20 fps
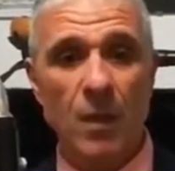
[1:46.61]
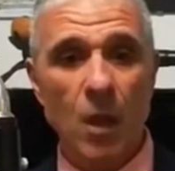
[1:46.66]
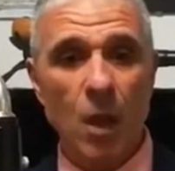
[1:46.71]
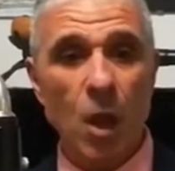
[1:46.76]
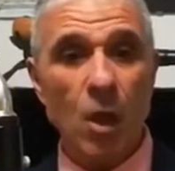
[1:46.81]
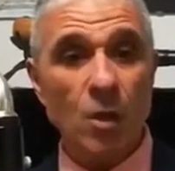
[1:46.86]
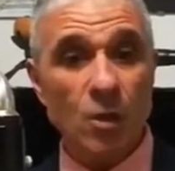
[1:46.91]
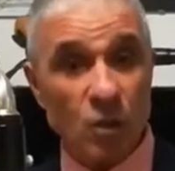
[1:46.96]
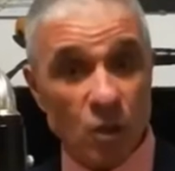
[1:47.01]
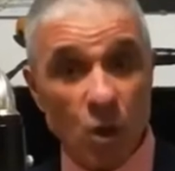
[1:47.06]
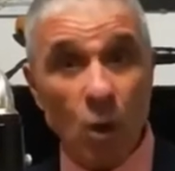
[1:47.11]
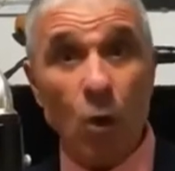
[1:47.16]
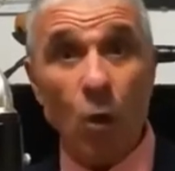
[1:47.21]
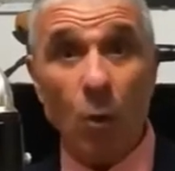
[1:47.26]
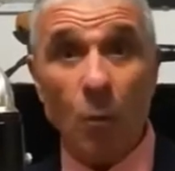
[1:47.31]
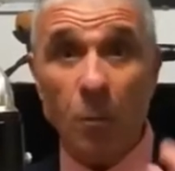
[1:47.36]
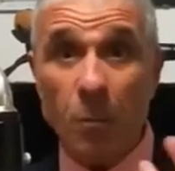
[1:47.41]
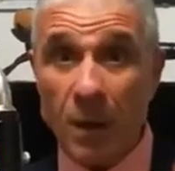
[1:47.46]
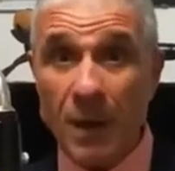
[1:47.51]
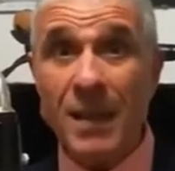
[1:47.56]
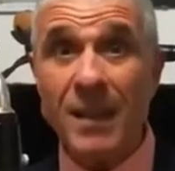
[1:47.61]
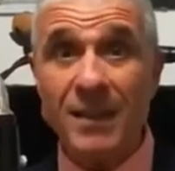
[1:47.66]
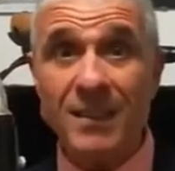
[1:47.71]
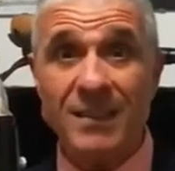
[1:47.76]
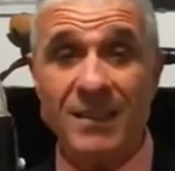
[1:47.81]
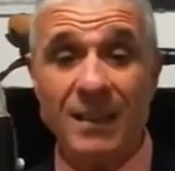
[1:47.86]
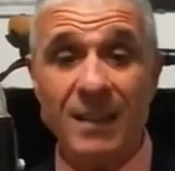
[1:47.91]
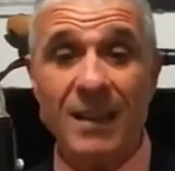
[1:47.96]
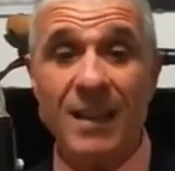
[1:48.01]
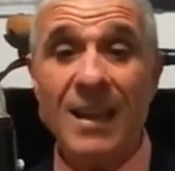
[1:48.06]
So, please,
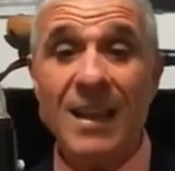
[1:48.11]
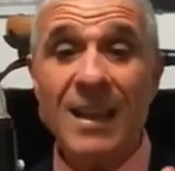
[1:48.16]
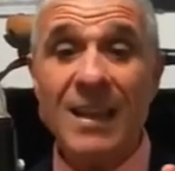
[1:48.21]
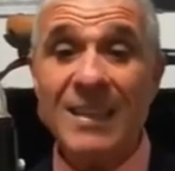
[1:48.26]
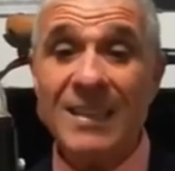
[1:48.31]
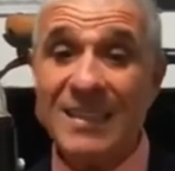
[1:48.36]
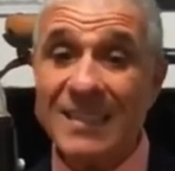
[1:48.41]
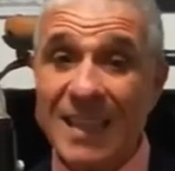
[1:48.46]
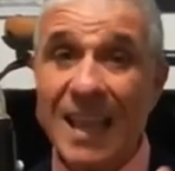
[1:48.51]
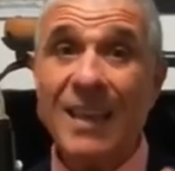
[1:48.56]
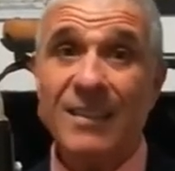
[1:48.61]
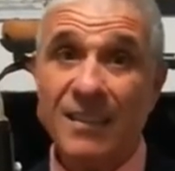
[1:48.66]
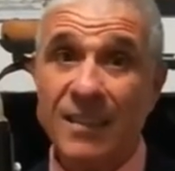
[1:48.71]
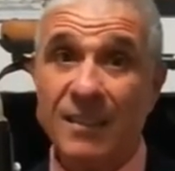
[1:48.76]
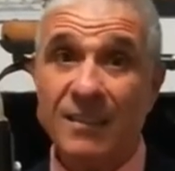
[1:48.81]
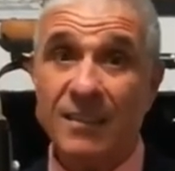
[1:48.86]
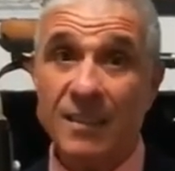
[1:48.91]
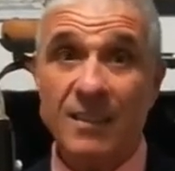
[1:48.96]
study it